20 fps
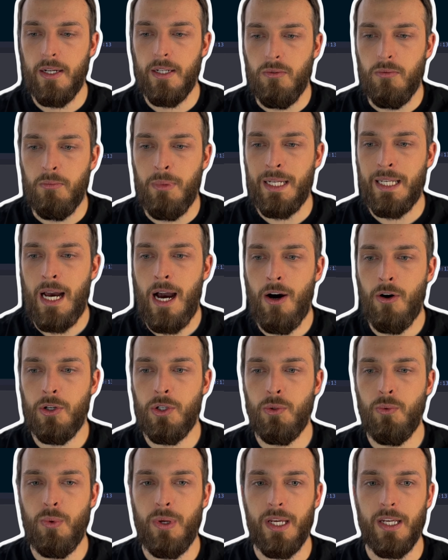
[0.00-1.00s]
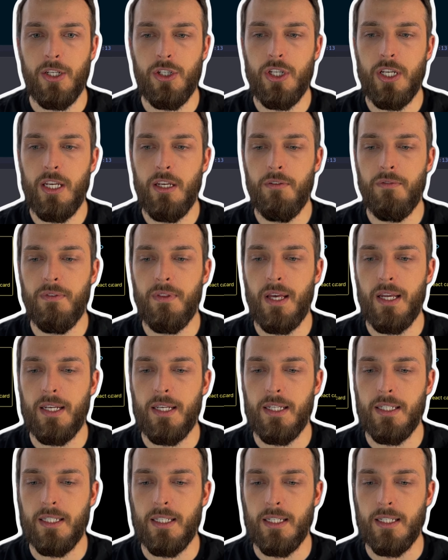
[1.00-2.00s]
But how do we achieve that
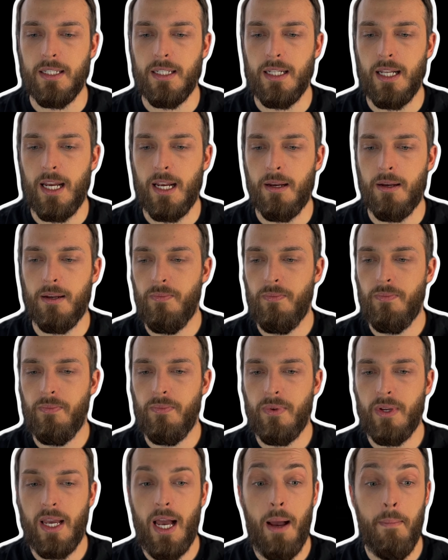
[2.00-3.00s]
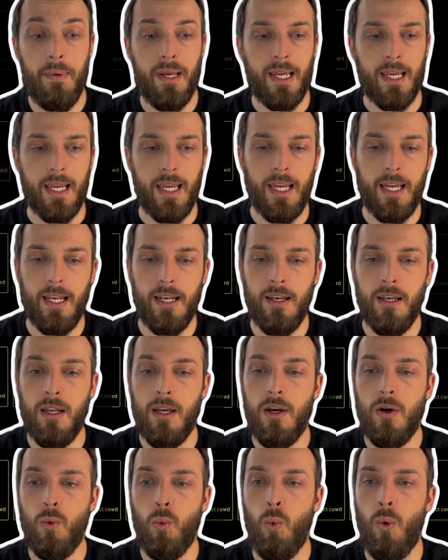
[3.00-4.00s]
this is like coming in
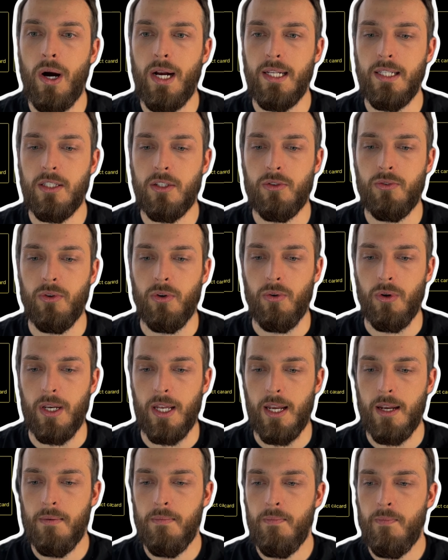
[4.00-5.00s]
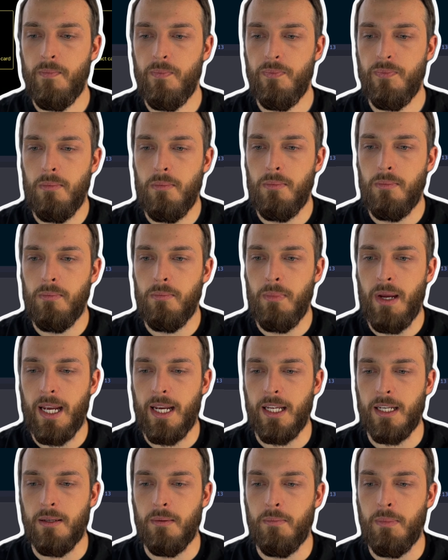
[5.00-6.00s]
while scrolling?
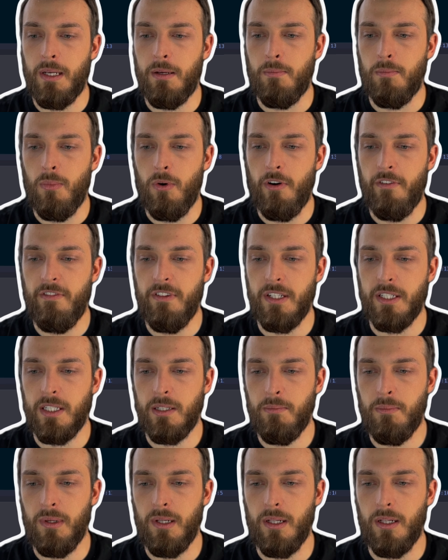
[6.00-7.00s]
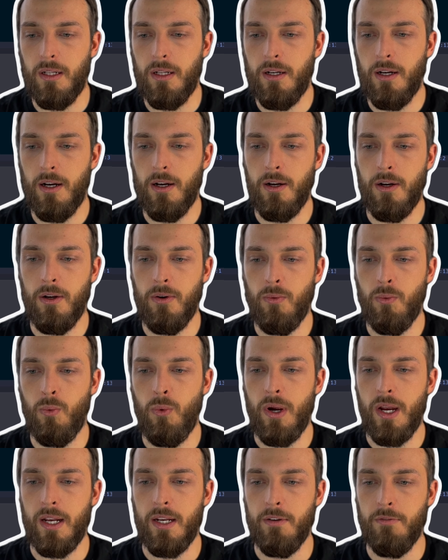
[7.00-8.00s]
Make it a bit more visible
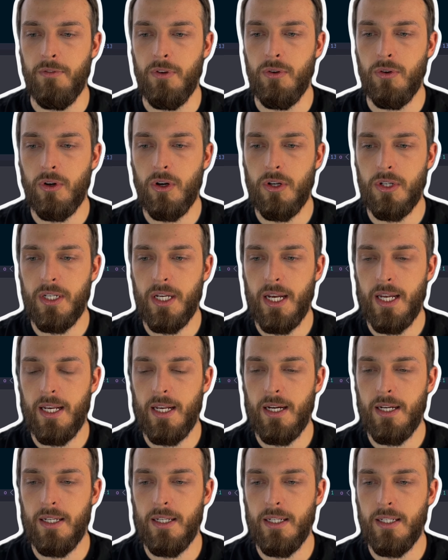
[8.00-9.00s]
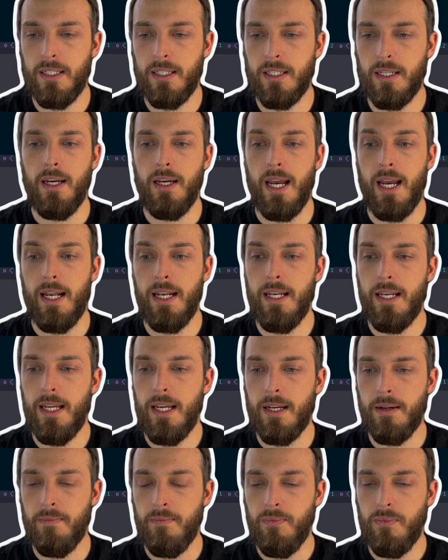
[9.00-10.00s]
where the view container is
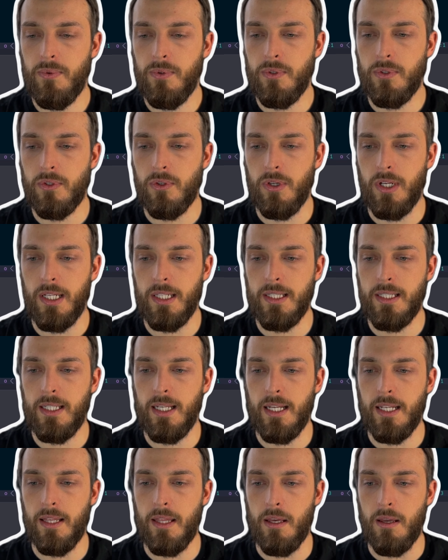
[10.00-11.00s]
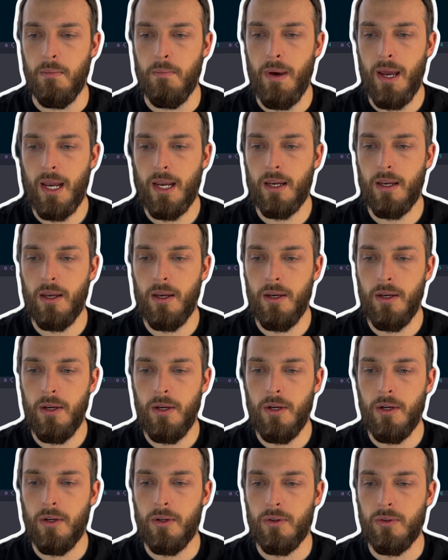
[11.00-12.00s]
ending. So let's set the
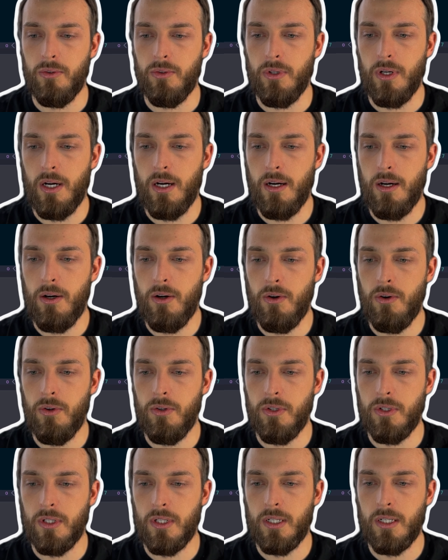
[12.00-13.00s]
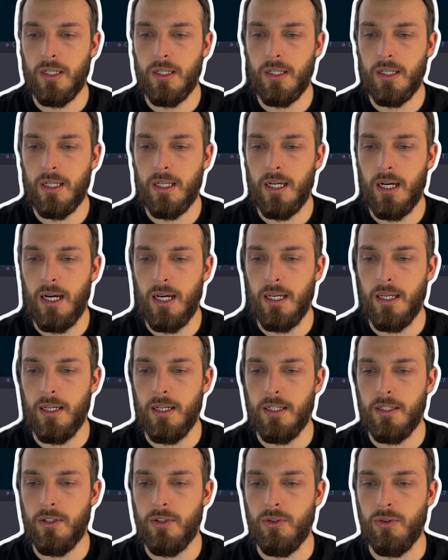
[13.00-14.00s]
background
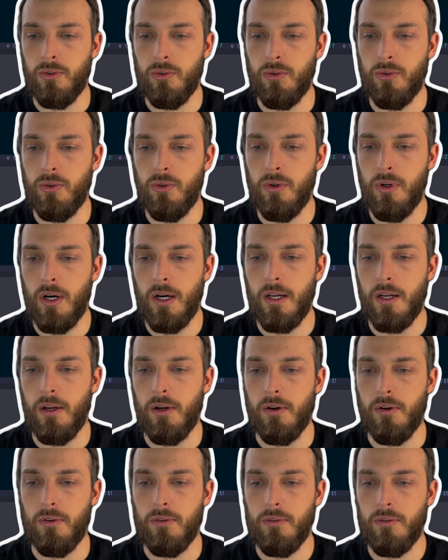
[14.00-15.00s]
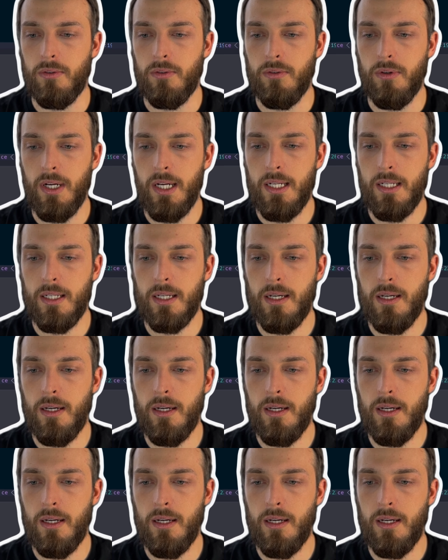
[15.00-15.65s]
color to red.